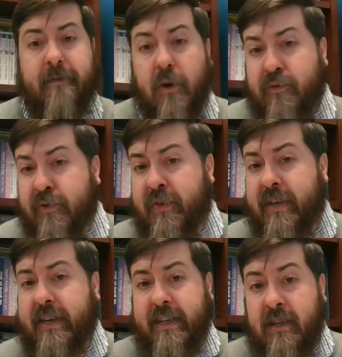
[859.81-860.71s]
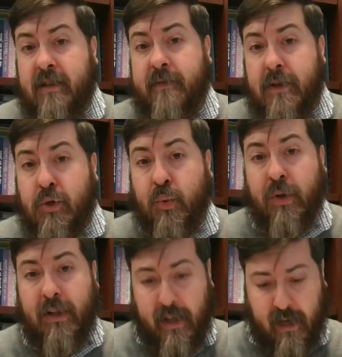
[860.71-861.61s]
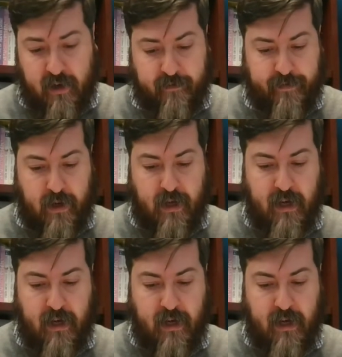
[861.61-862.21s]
over the individual life.